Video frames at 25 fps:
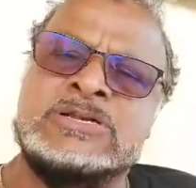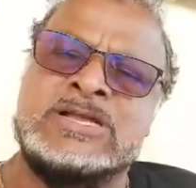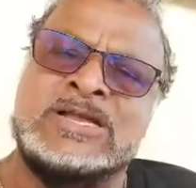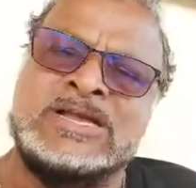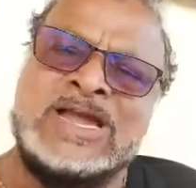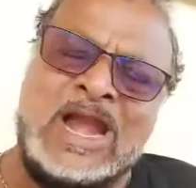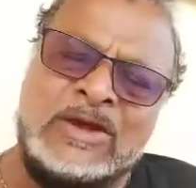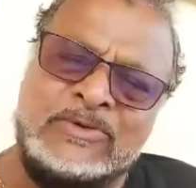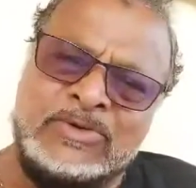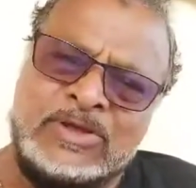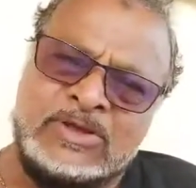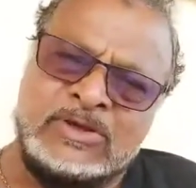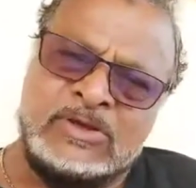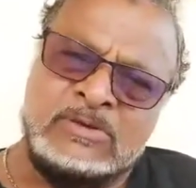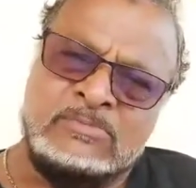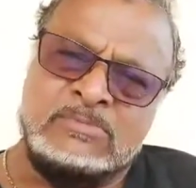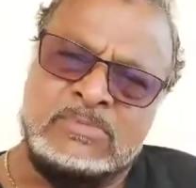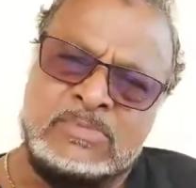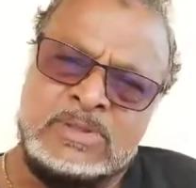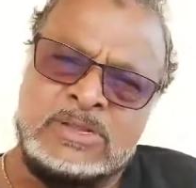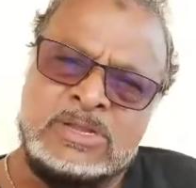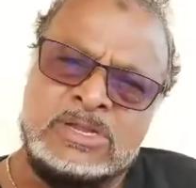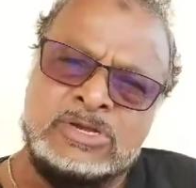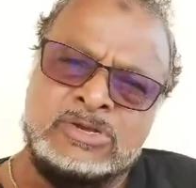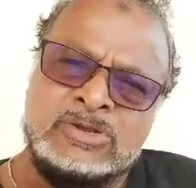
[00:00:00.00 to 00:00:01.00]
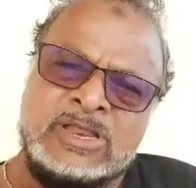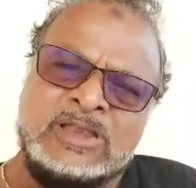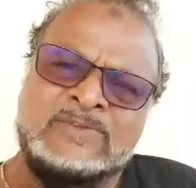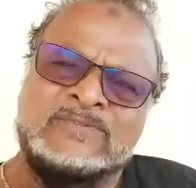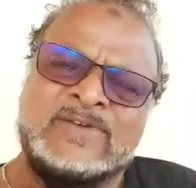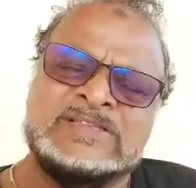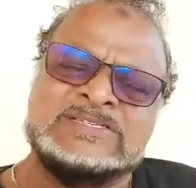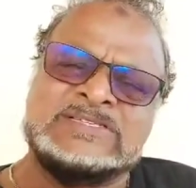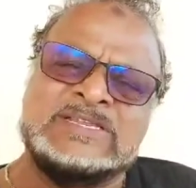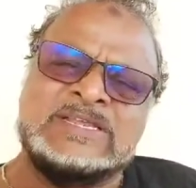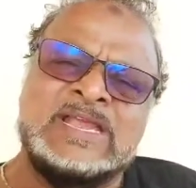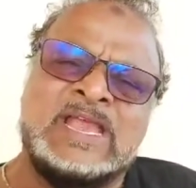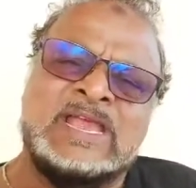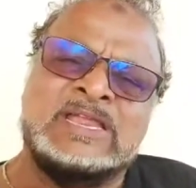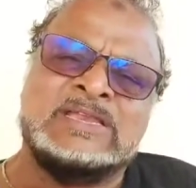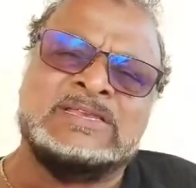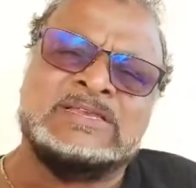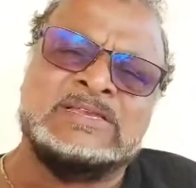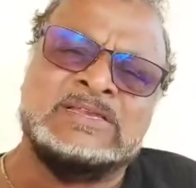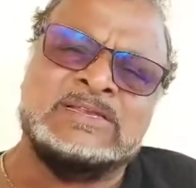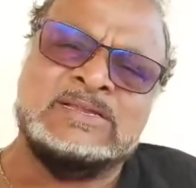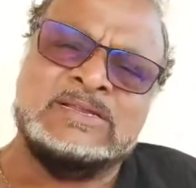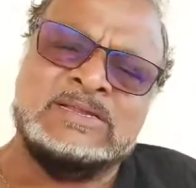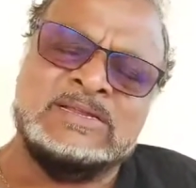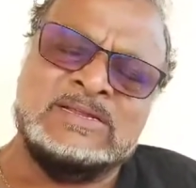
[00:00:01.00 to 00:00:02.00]
the CARICOM, to
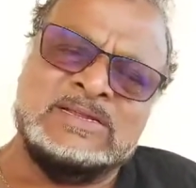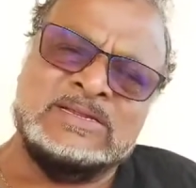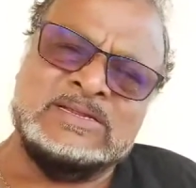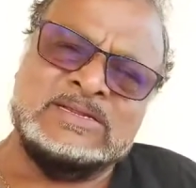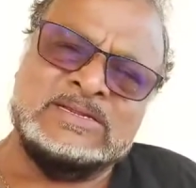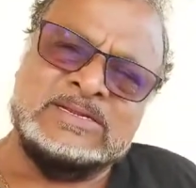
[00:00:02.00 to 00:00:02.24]
investigate